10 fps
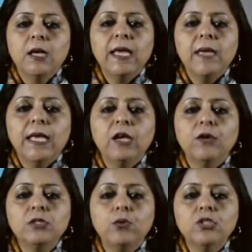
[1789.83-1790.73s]
making
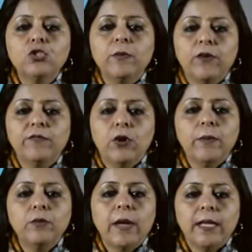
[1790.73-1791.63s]
rules to be
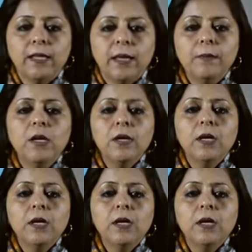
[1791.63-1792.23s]
followed by them,